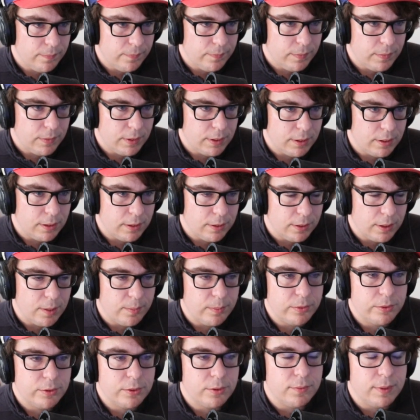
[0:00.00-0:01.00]
A couple
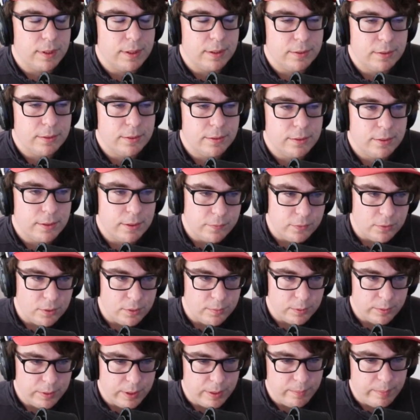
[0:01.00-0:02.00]
screens of normal,
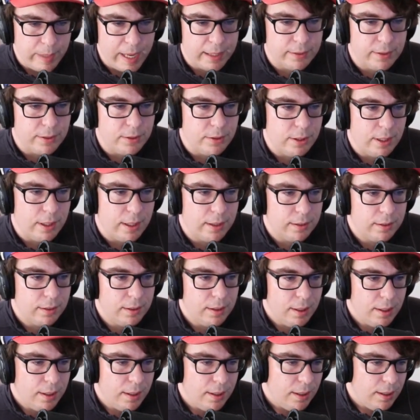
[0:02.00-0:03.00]
then back to Jet.
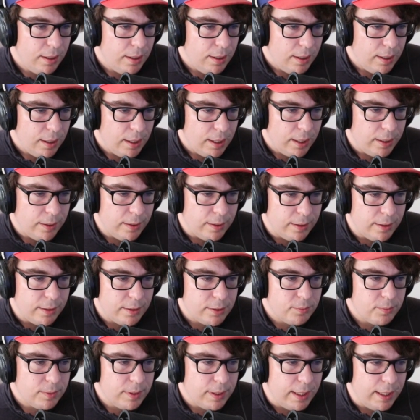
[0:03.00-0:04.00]
And then this
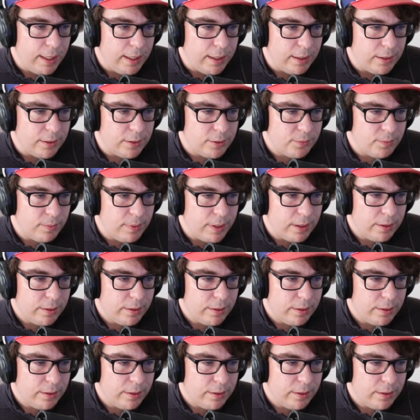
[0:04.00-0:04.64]
one ends with...